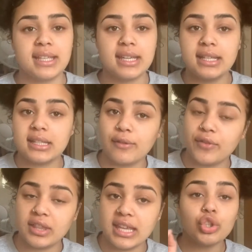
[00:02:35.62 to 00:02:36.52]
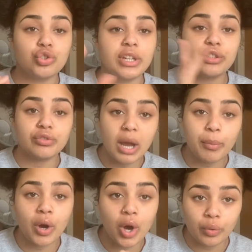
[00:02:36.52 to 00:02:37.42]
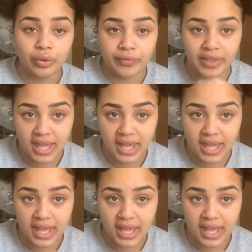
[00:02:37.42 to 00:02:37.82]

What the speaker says: it easier for the string to grab or hold of the